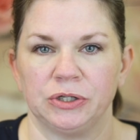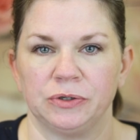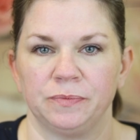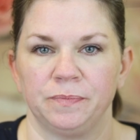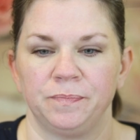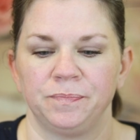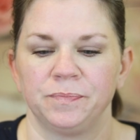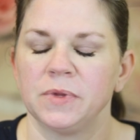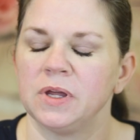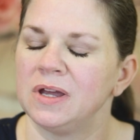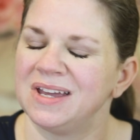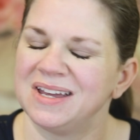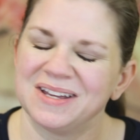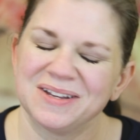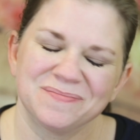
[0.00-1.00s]
you.
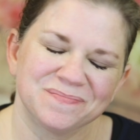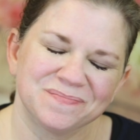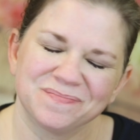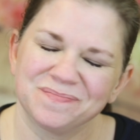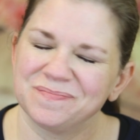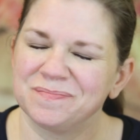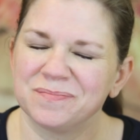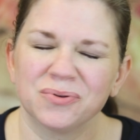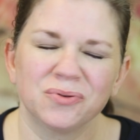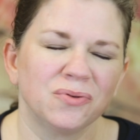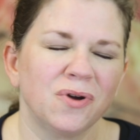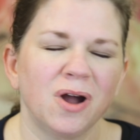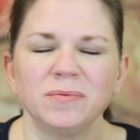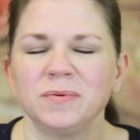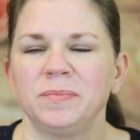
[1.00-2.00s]

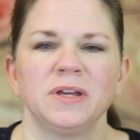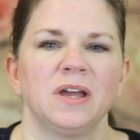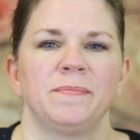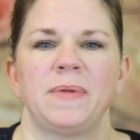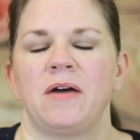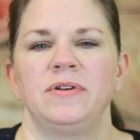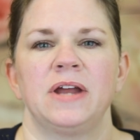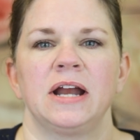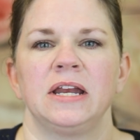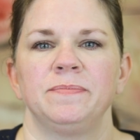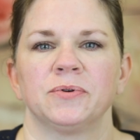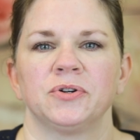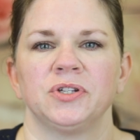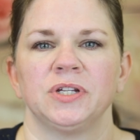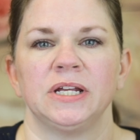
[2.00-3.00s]
Probably about
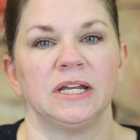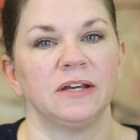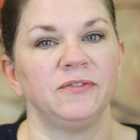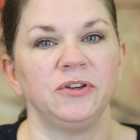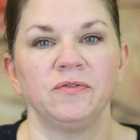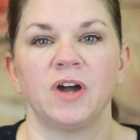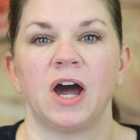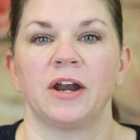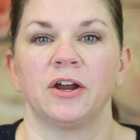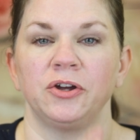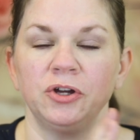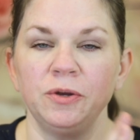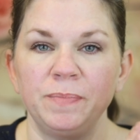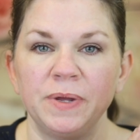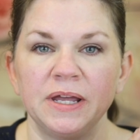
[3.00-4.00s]
90% if you've got a
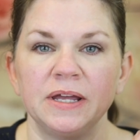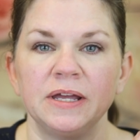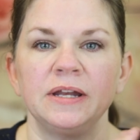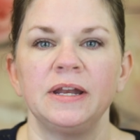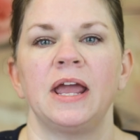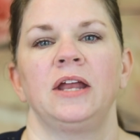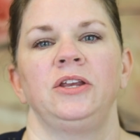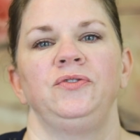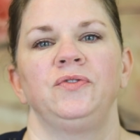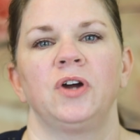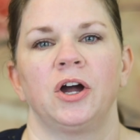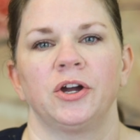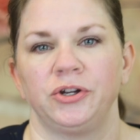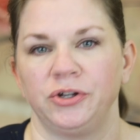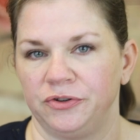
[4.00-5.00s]
good pen and you've
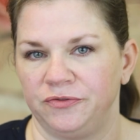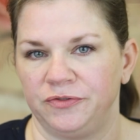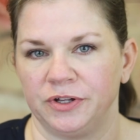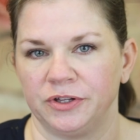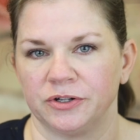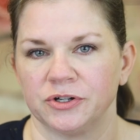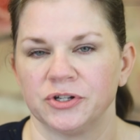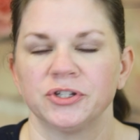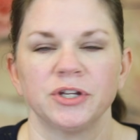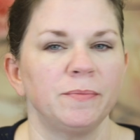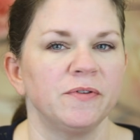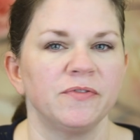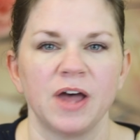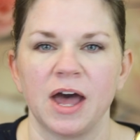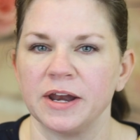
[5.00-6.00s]
got good filler.
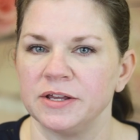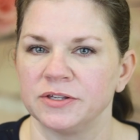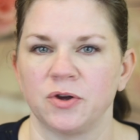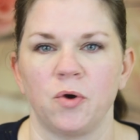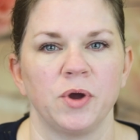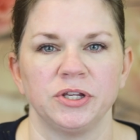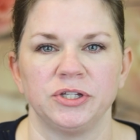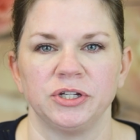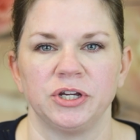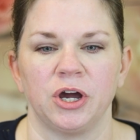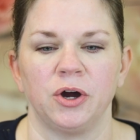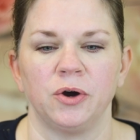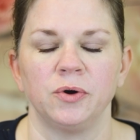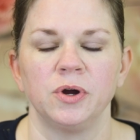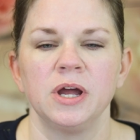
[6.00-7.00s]
Some of that is going to
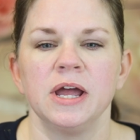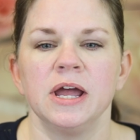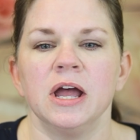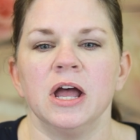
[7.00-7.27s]
go.